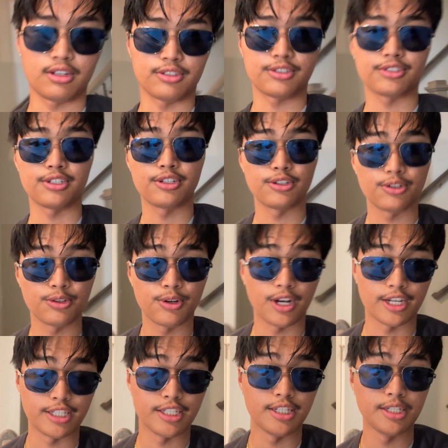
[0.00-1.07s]
Also,
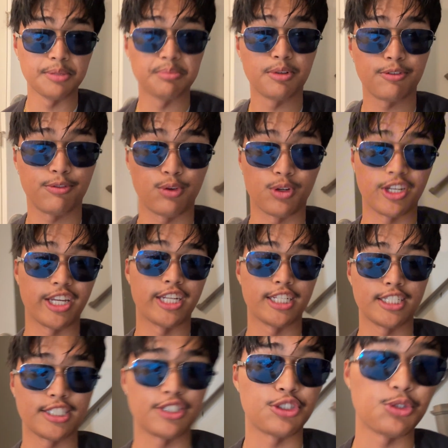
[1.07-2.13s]
I keep
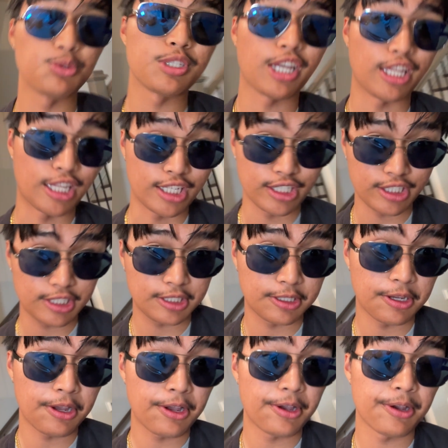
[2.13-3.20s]
forgetting to say this,
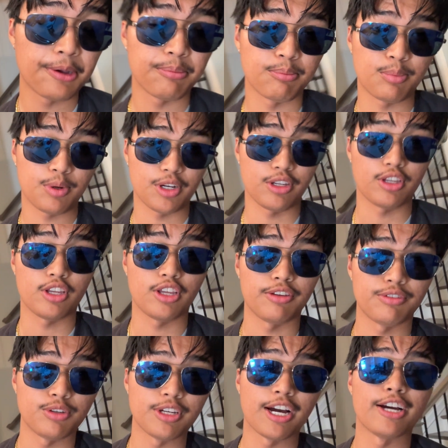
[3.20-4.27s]
but
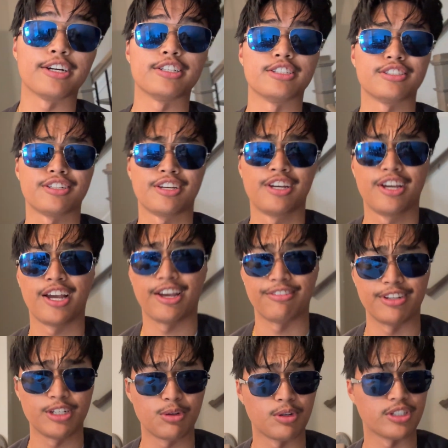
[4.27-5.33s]
if you guys have
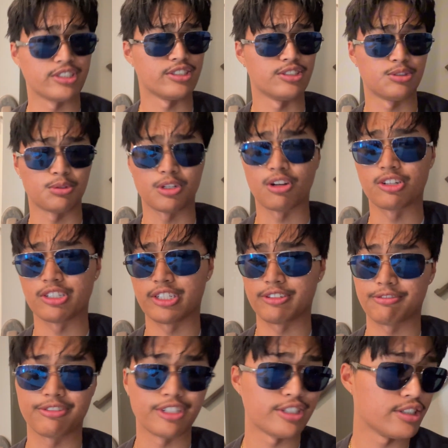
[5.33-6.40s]
any questions regarding
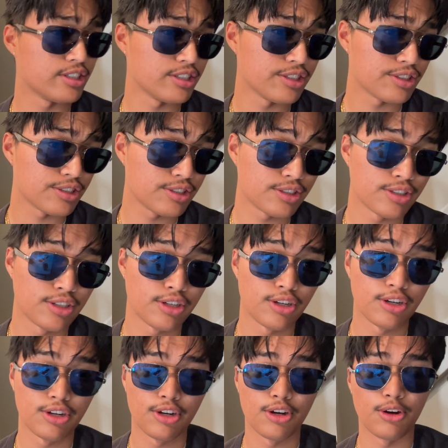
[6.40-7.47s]
fitness
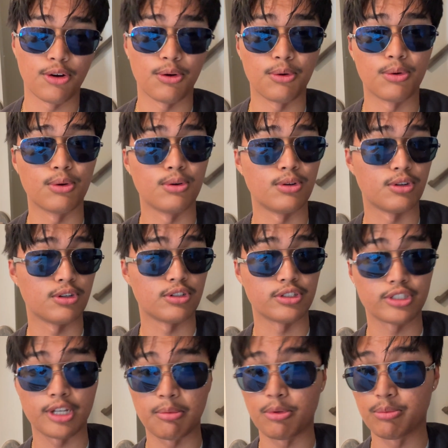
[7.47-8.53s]
or
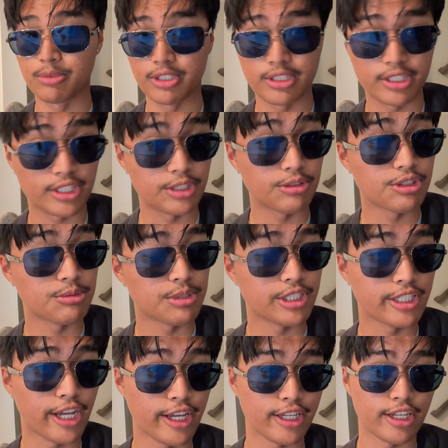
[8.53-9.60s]
supplements that you should be
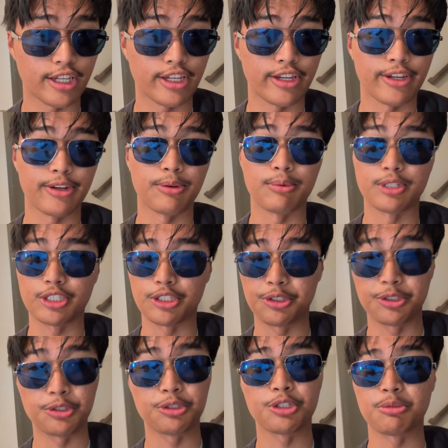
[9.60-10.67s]
taking, what
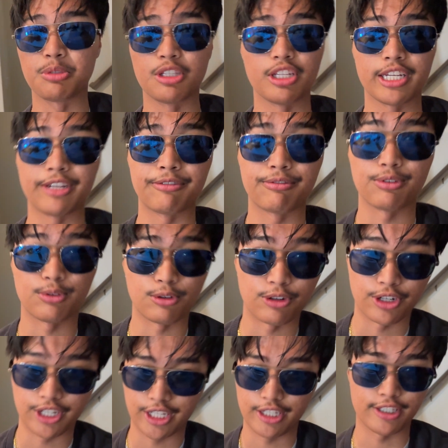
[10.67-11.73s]
you should be looking
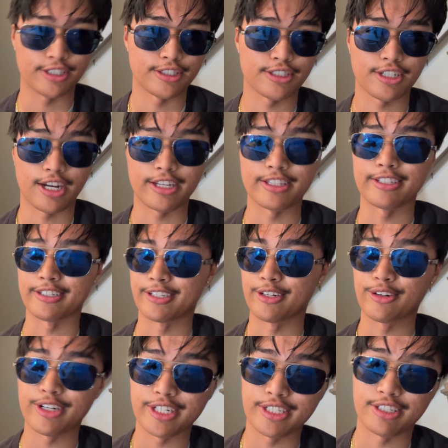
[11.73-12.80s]
for inside the
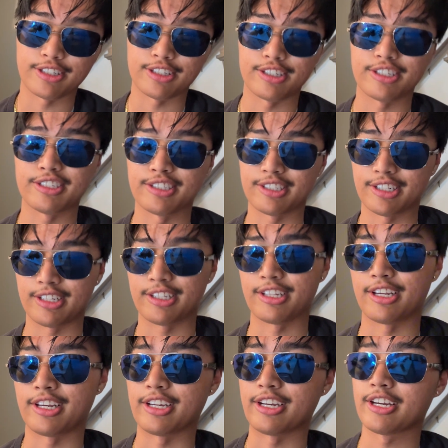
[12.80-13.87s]
ingredient list, and
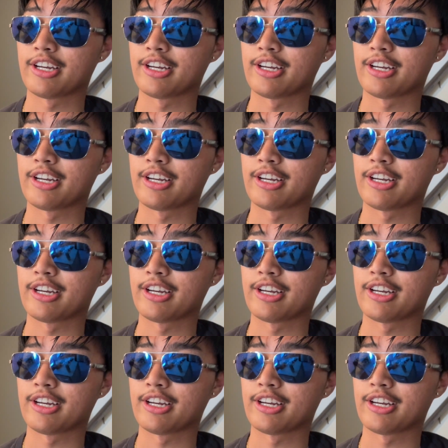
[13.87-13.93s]
like